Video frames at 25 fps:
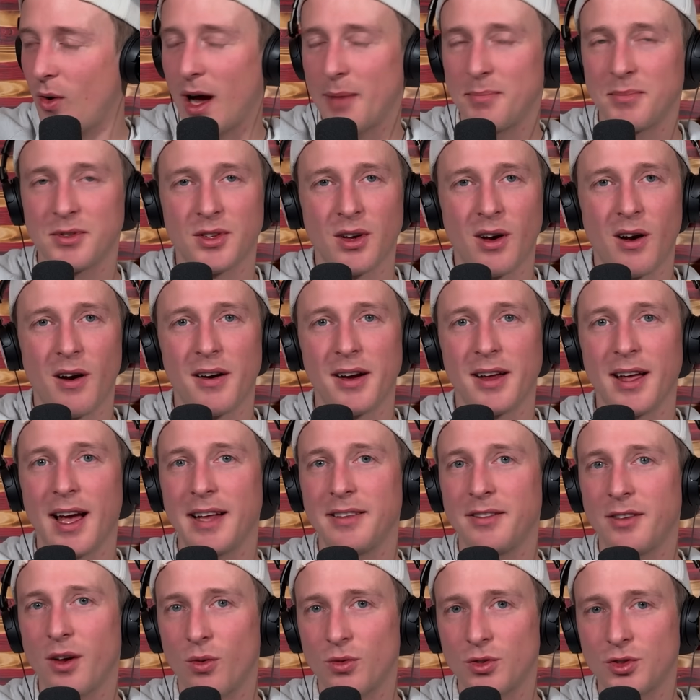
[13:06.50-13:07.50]
I'm sorry. I
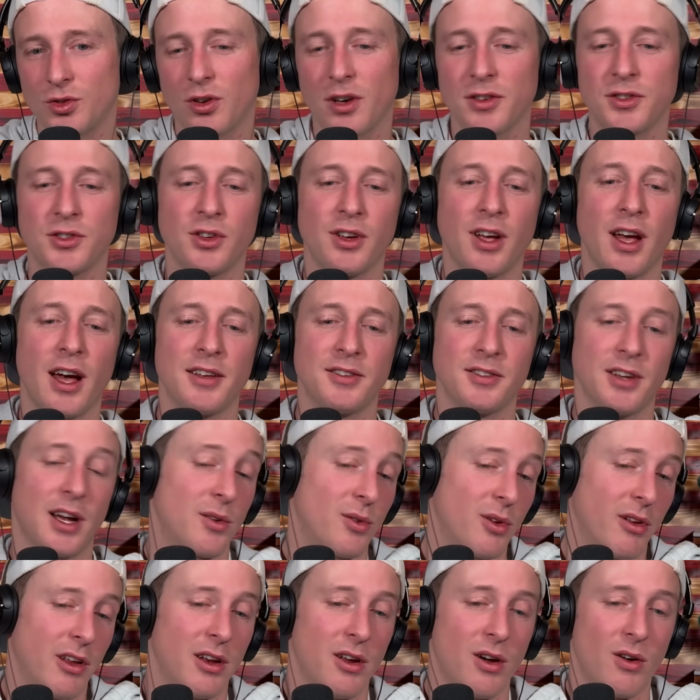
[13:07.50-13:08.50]
don't trust you guys. I
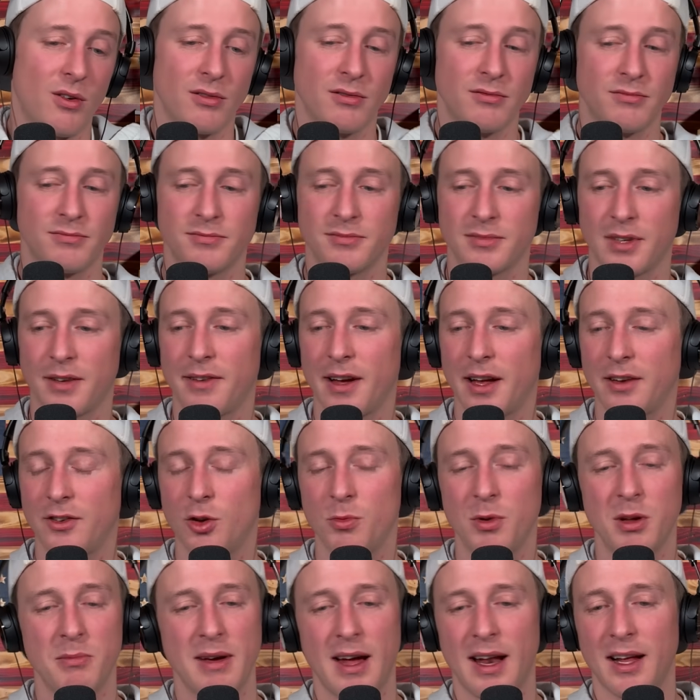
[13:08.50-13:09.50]
really don't. I had too
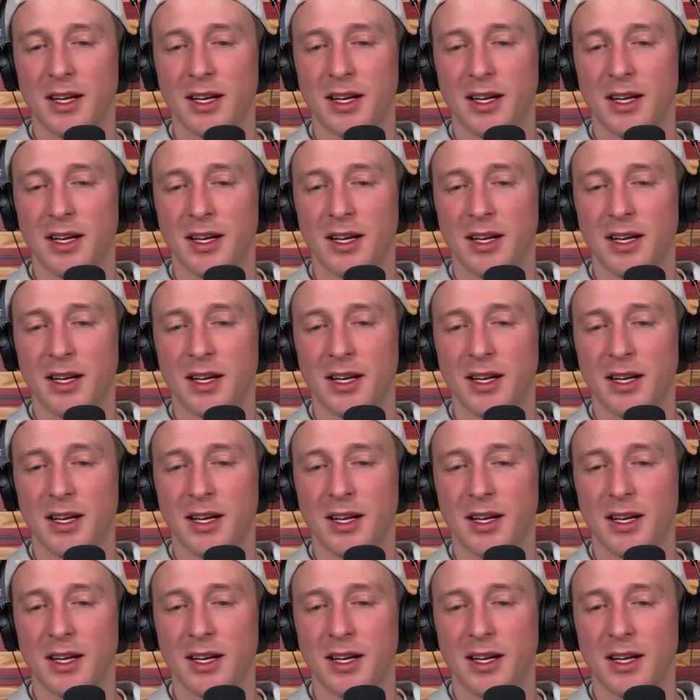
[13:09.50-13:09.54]
many bad